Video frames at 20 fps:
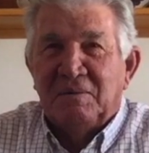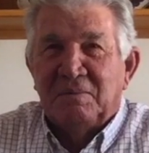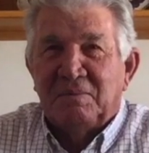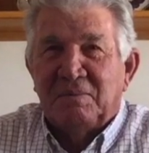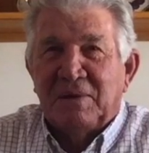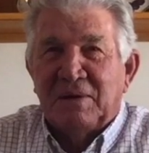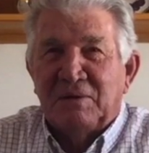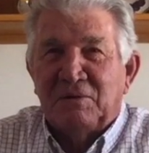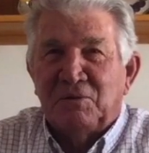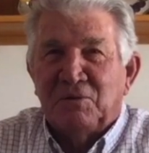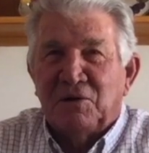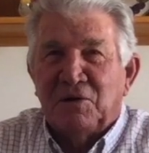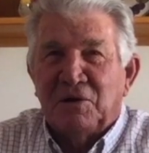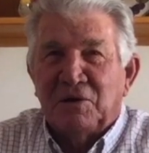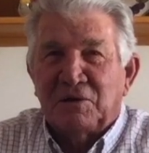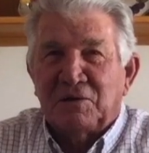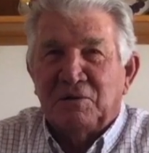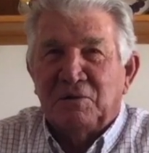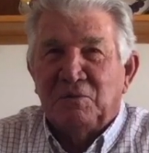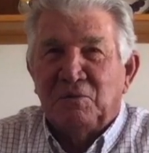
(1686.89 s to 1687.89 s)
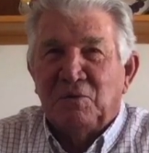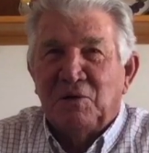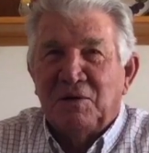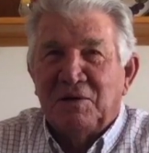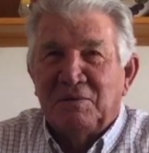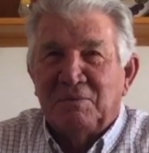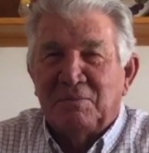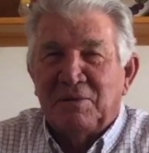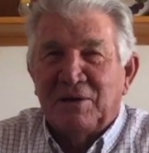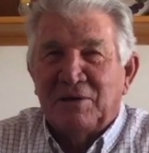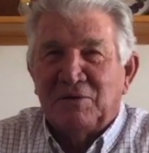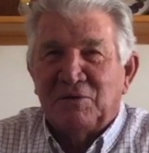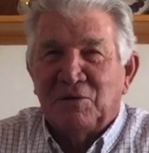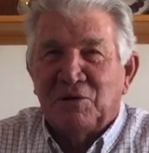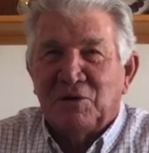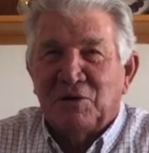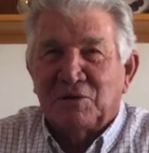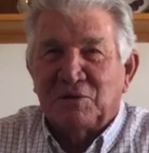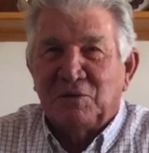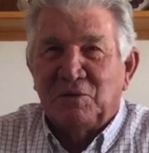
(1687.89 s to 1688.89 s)
patriarchal
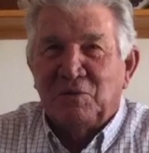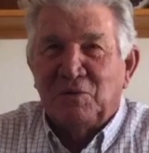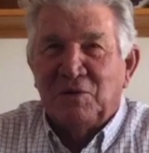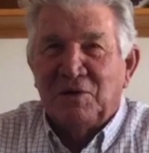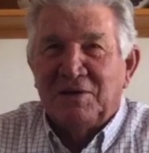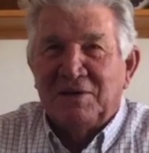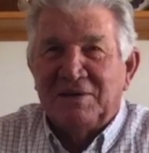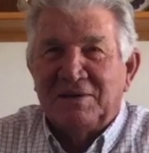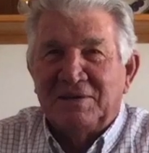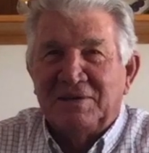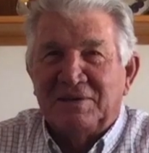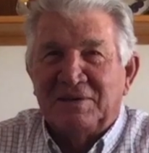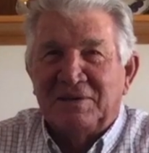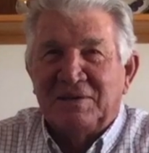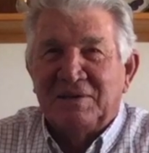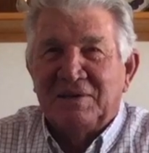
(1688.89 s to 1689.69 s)
way and